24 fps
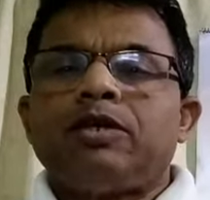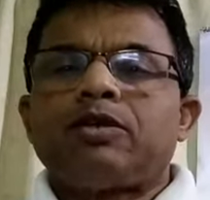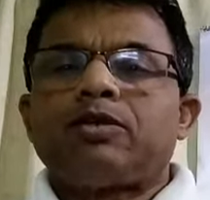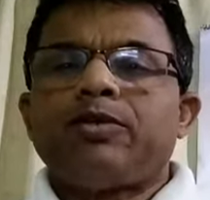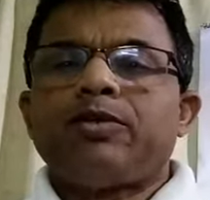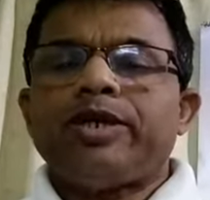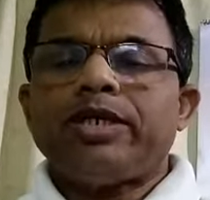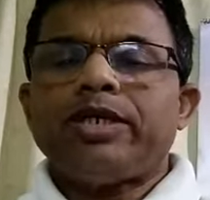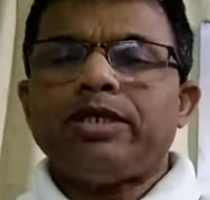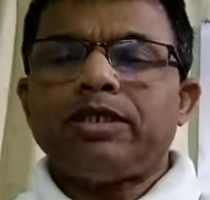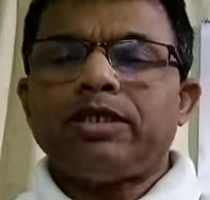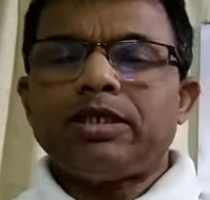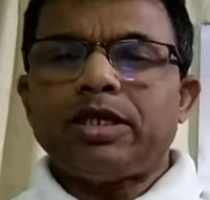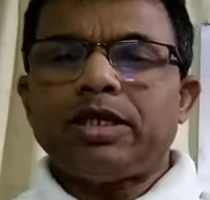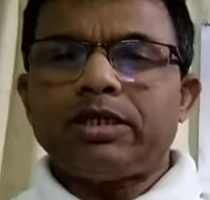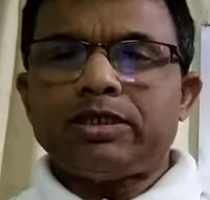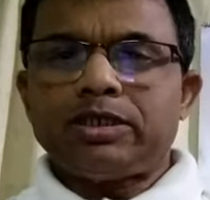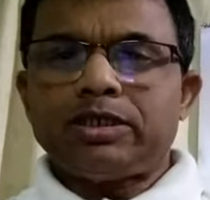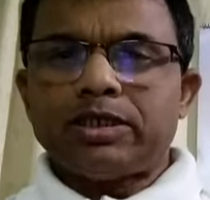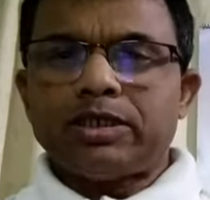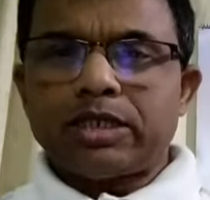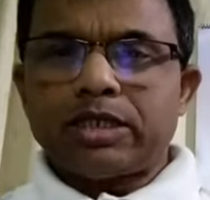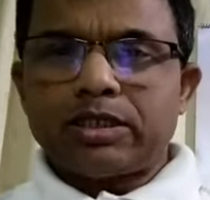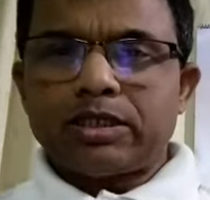When
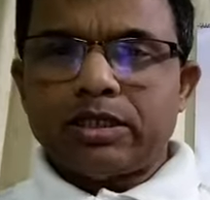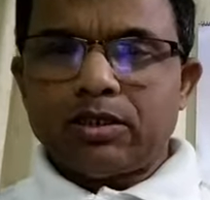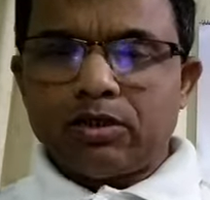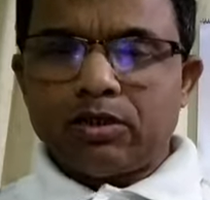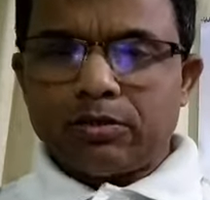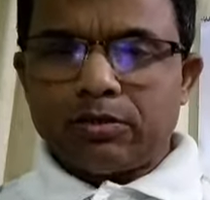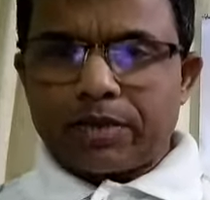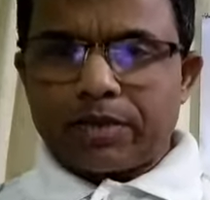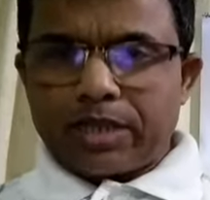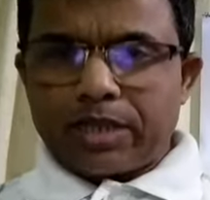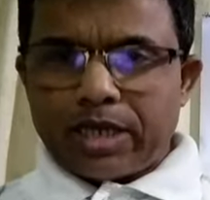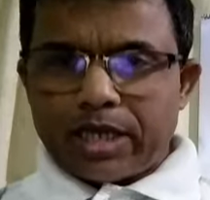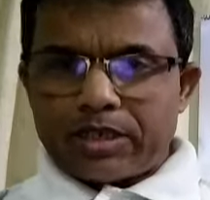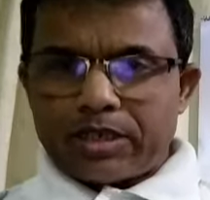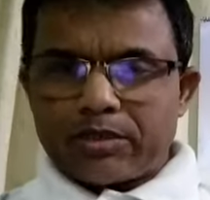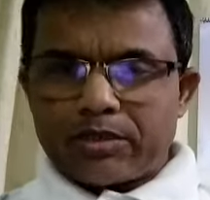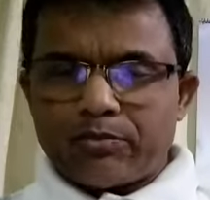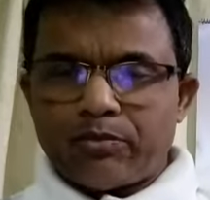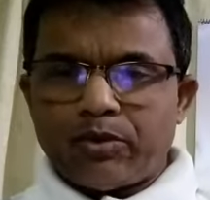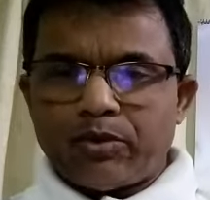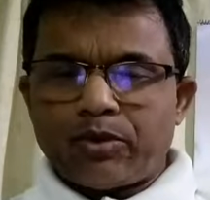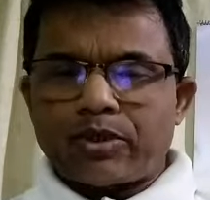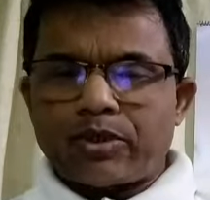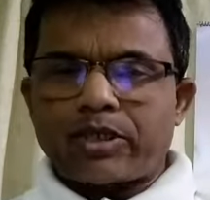the checking of cash
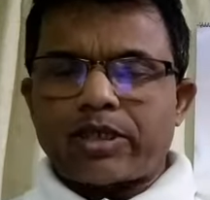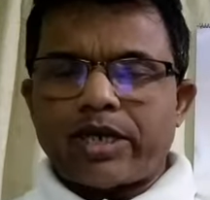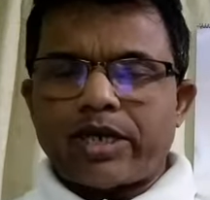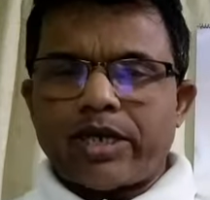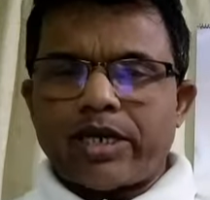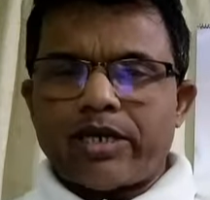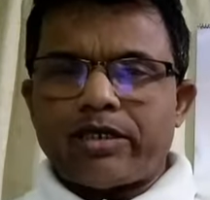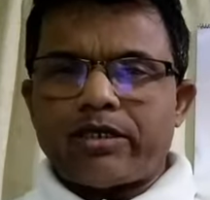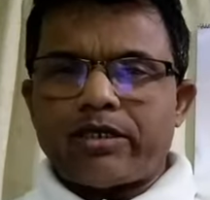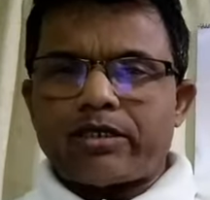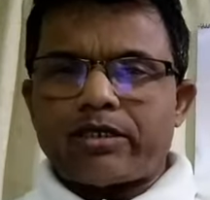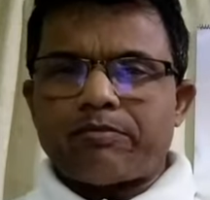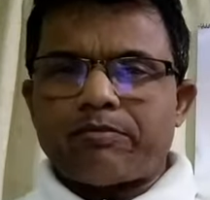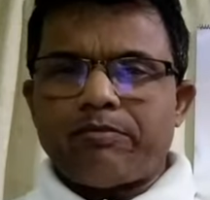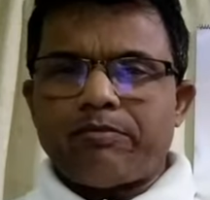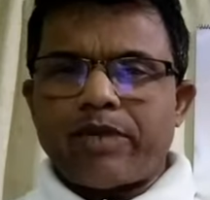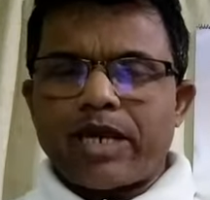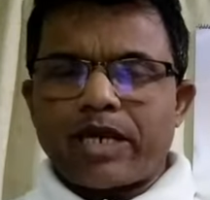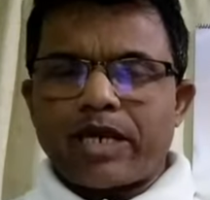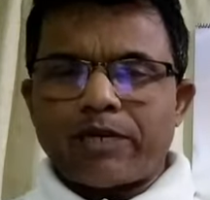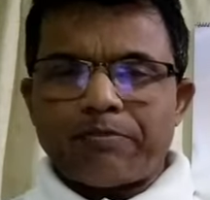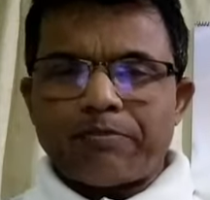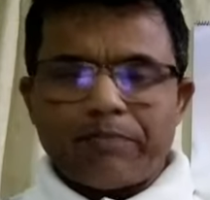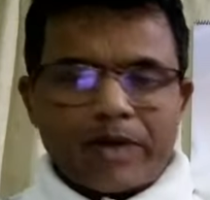book and
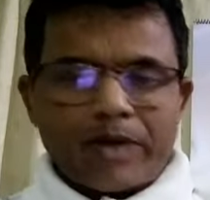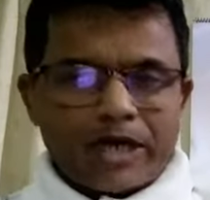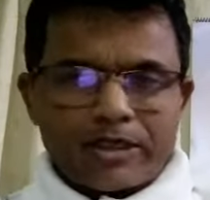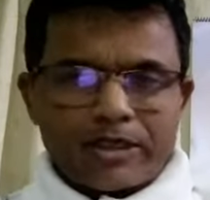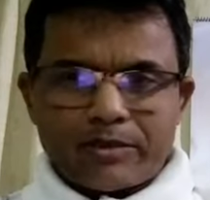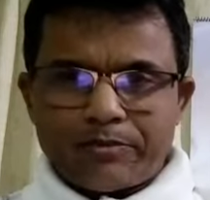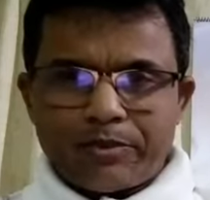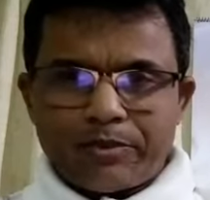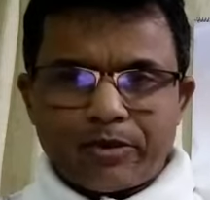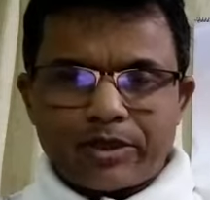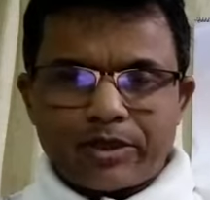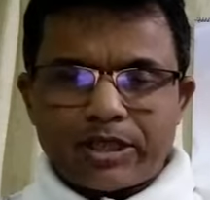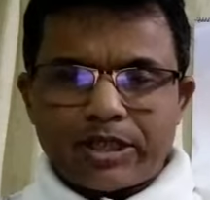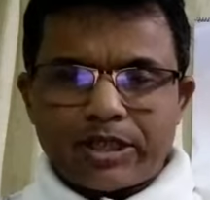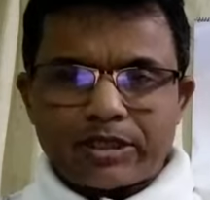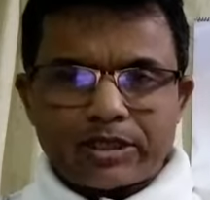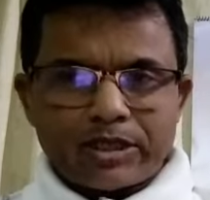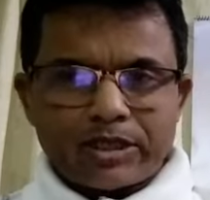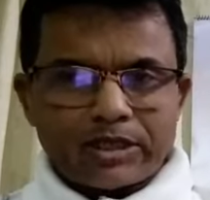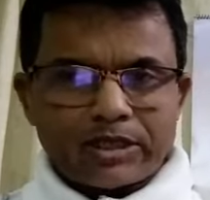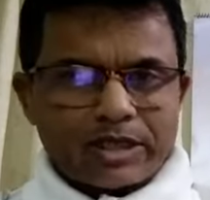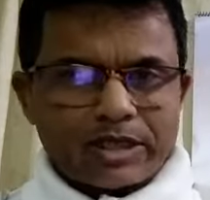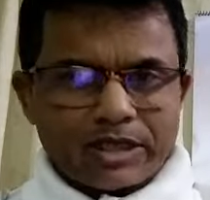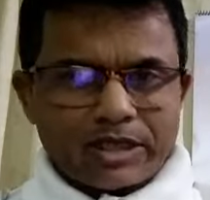bank passbook these
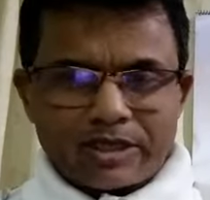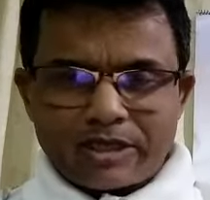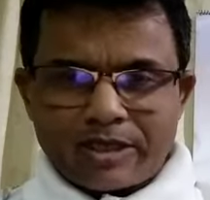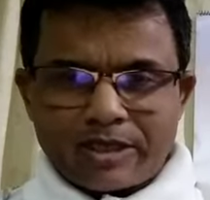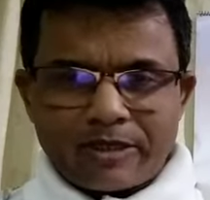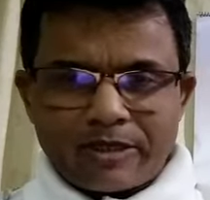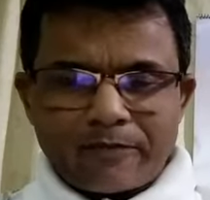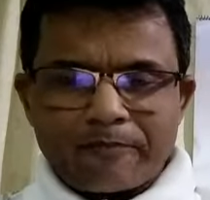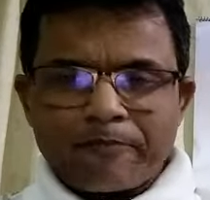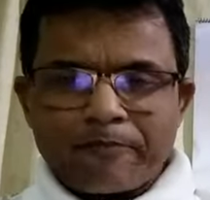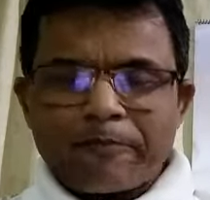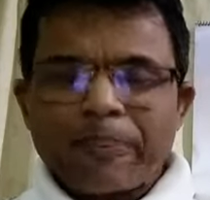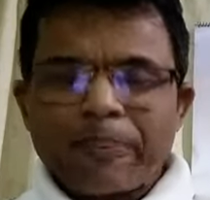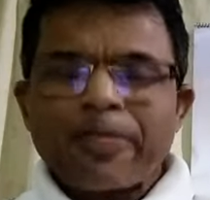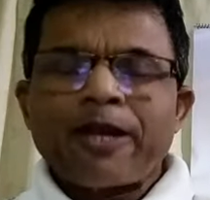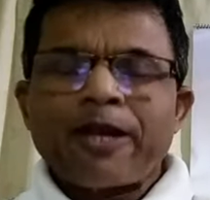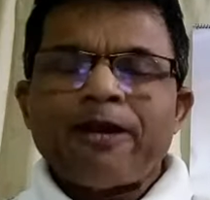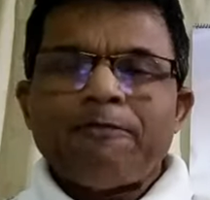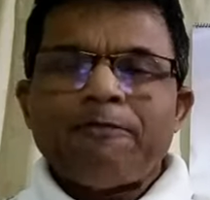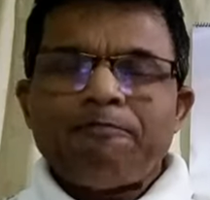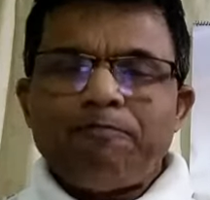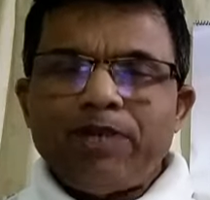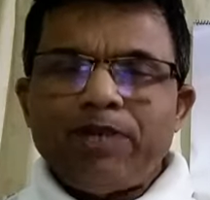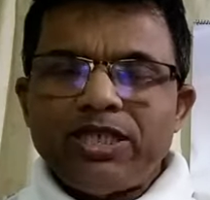things are there
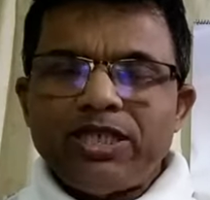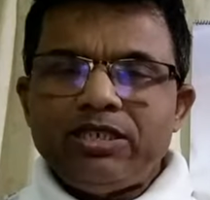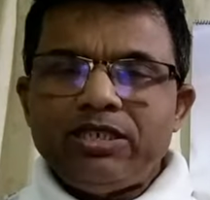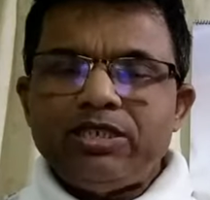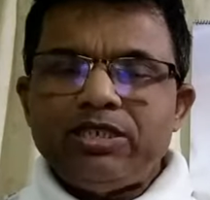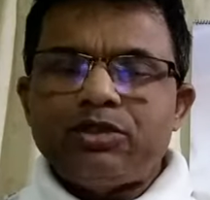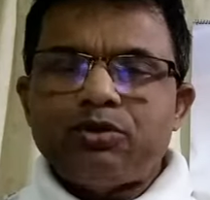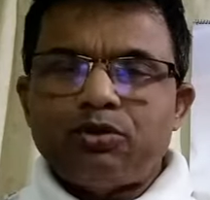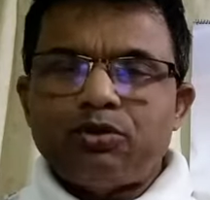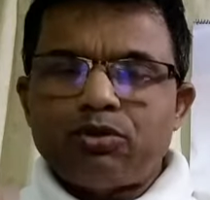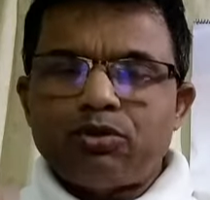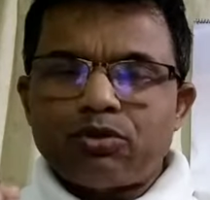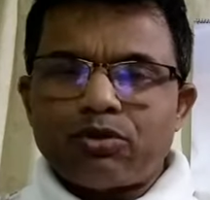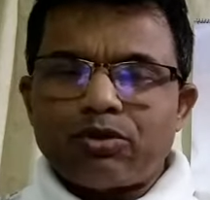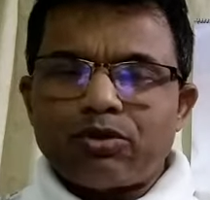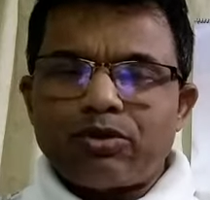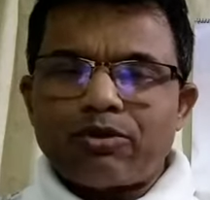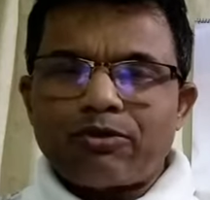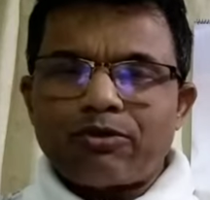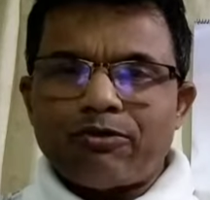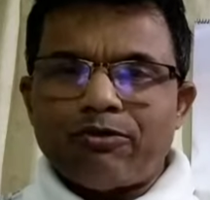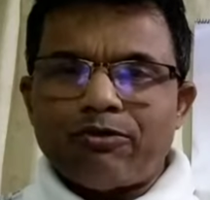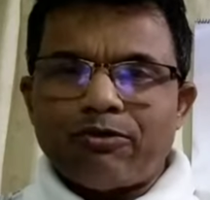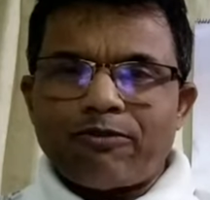please do
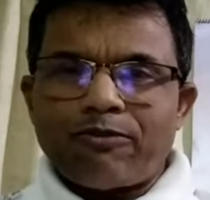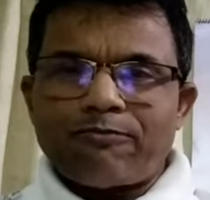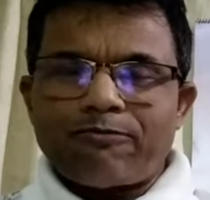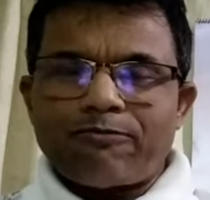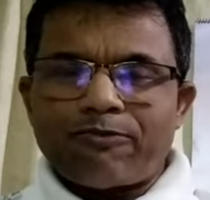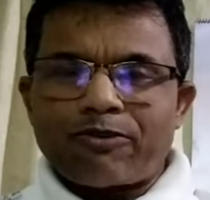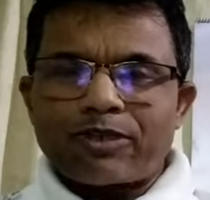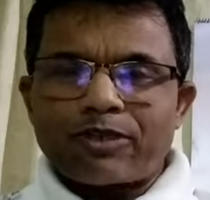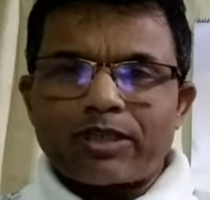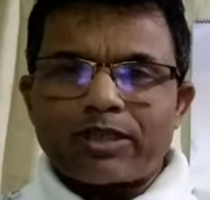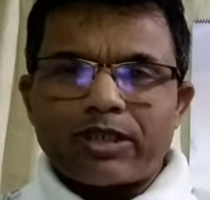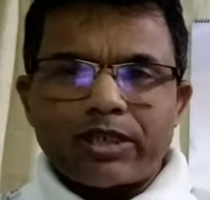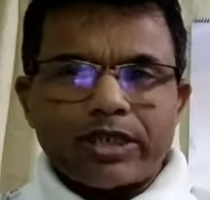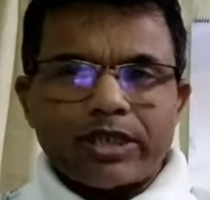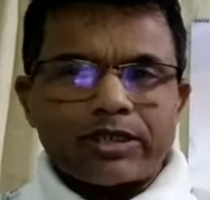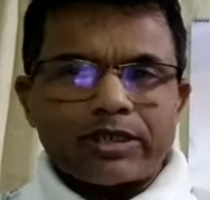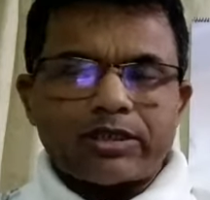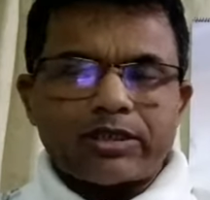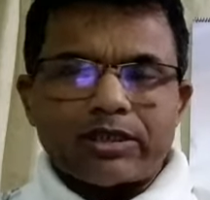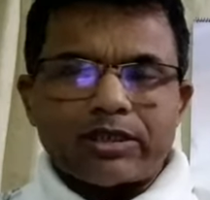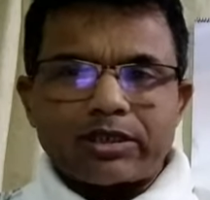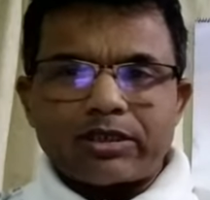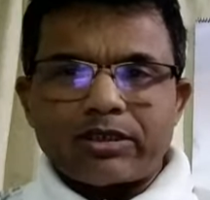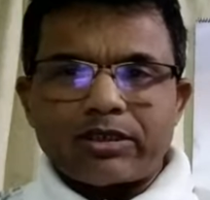not go for
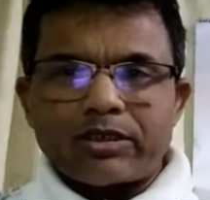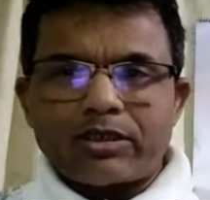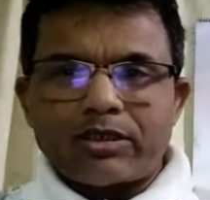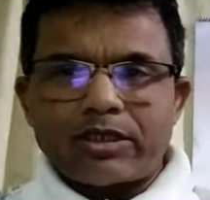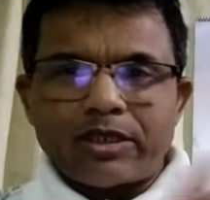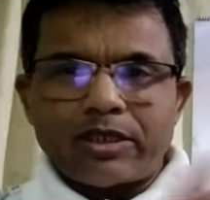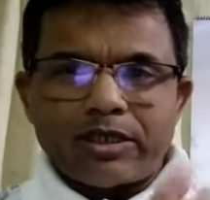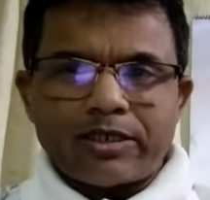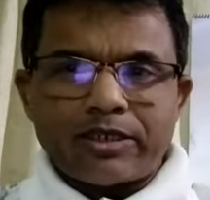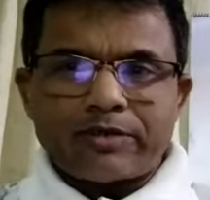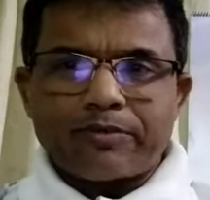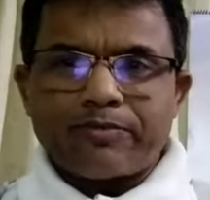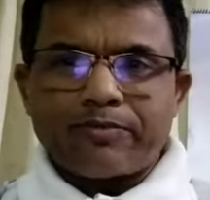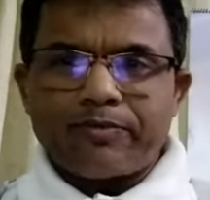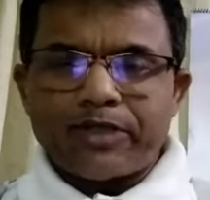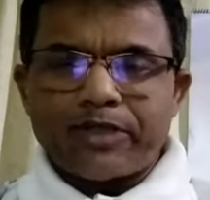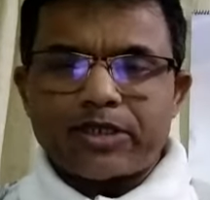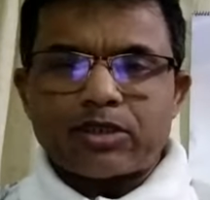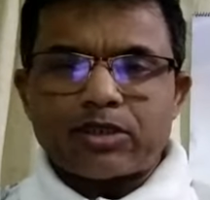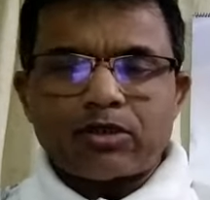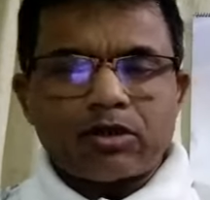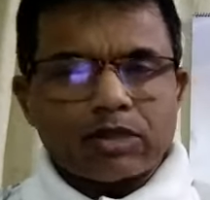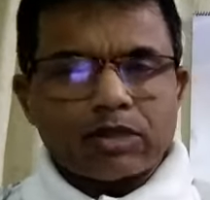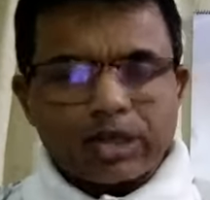test checking there
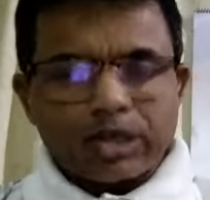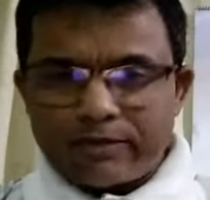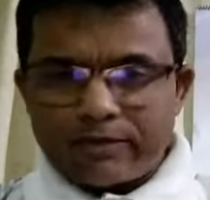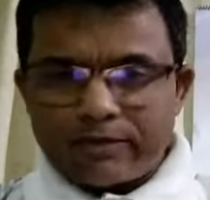it's not